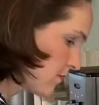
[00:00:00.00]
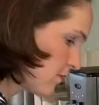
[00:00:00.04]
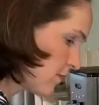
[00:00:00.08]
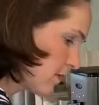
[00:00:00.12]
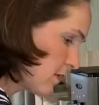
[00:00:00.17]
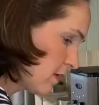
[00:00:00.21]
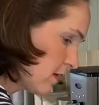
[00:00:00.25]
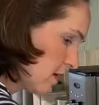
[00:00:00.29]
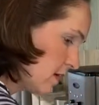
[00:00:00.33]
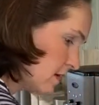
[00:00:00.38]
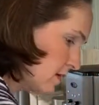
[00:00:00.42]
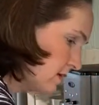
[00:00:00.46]

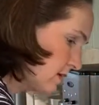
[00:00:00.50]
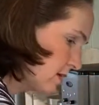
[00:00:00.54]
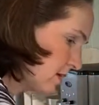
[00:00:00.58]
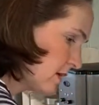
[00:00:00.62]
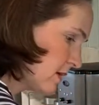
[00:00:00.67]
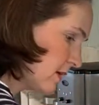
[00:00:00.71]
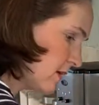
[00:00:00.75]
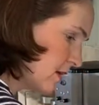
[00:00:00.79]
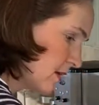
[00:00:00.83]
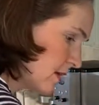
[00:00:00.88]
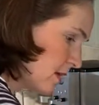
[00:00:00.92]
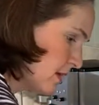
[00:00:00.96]
right,
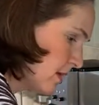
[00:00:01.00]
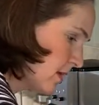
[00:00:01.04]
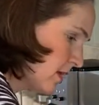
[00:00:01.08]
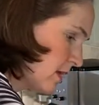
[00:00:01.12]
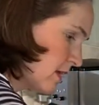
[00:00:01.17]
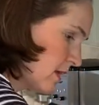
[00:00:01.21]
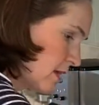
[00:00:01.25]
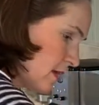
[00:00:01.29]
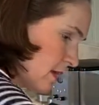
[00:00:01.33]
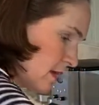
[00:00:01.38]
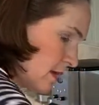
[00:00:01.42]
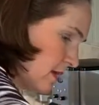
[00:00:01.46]

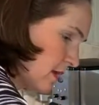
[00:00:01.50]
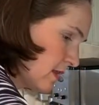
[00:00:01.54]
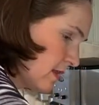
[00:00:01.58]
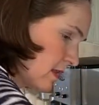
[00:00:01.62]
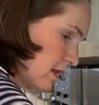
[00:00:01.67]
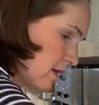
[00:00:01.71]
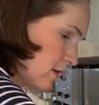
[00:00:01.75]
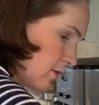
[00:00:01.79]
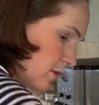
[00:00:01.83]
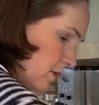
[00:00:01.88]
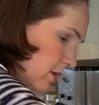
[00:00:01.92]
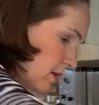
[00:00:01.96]
and
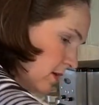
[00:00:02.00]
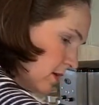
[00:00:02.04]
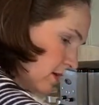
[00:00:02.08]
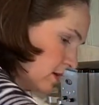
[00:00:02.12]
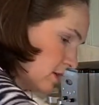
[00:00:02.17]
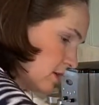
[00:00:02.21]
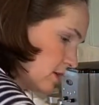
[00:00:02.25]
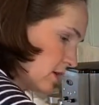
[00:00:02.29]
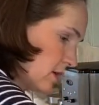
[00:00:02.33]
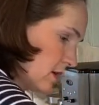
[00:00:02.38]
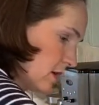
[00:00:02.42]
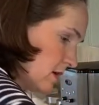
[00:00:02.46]
then we're going to
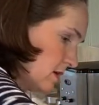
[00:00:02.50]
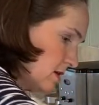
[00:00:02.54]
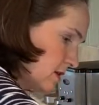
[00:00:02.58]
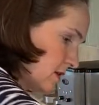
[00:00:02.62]
toss